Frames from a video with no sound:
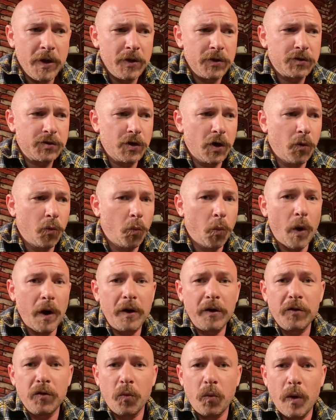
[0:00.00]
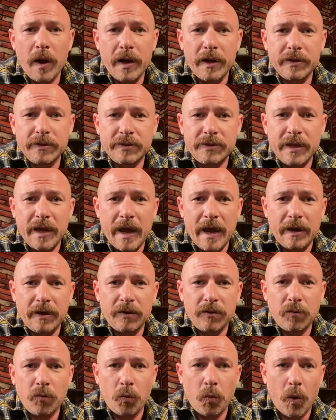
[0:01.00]
So one of the ways that
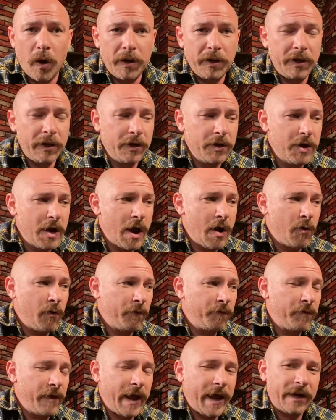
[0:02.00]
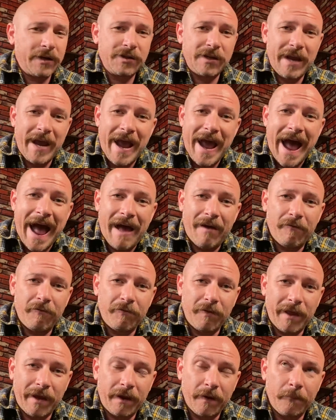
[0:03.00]
one can know if they actually
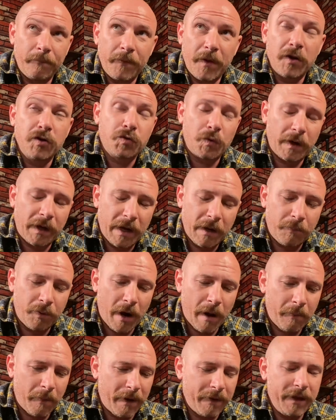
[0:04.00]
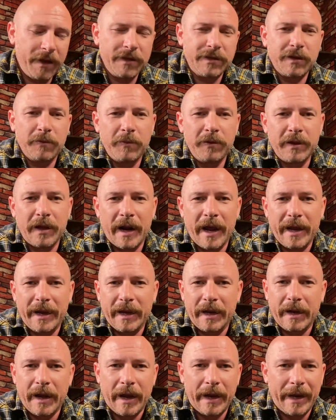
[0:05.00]
have a drinking problem, I think it's something that I
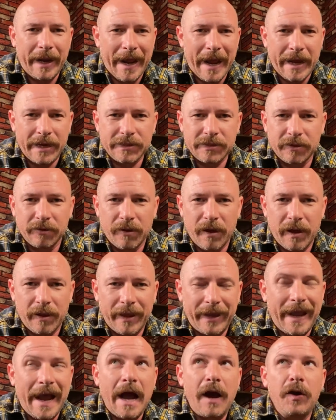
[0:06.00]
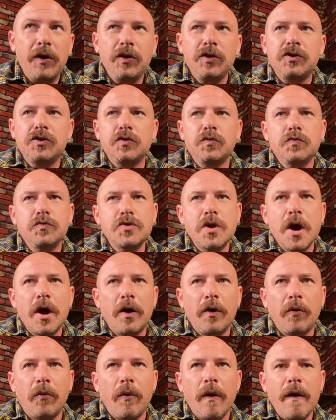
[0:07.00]
get asked a lot. How did you
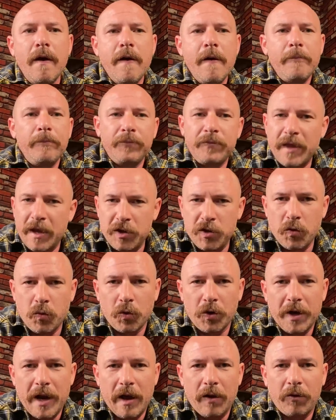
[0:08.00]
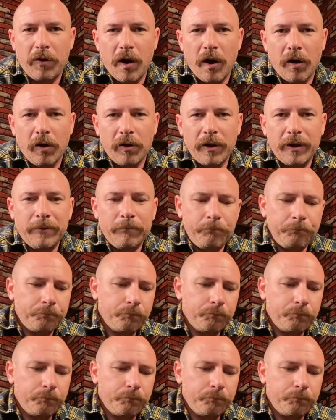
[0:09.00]
know that you were an alcoholic?